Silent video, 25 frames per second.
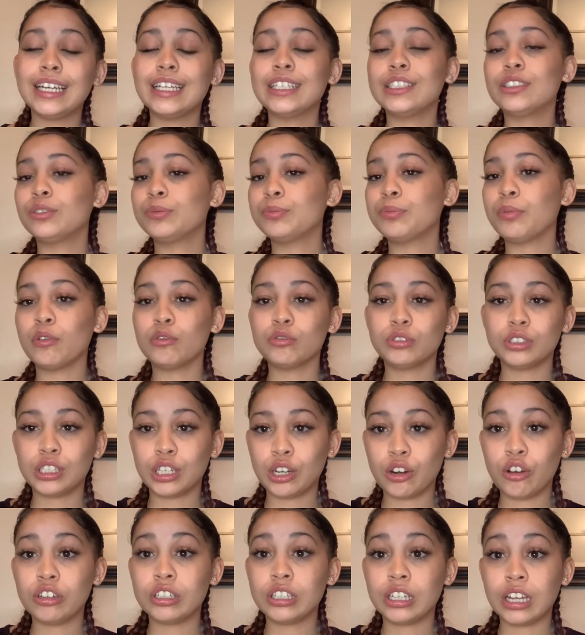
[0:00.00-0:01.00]
it's posted
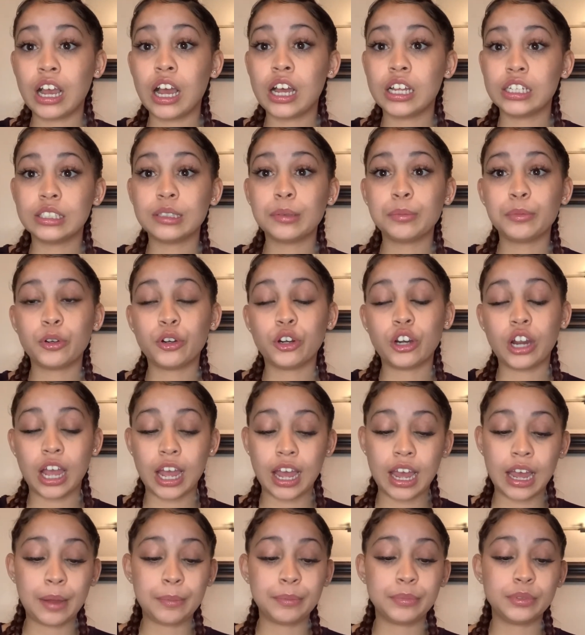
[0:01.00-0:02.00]
on the Gossip Girl
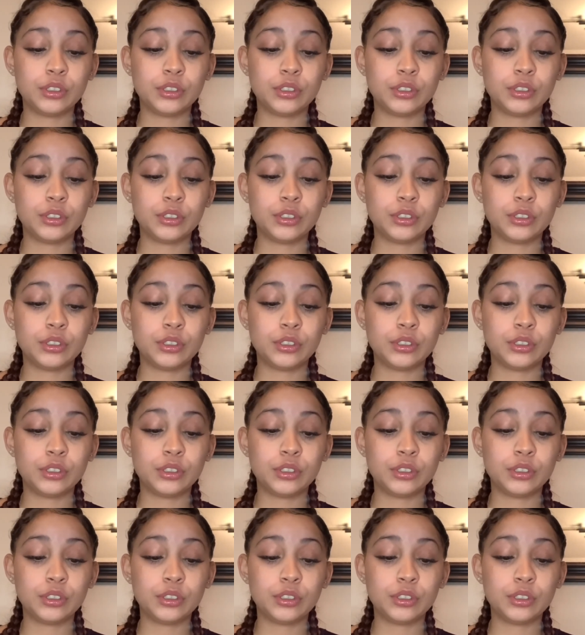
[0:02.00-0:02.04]
app.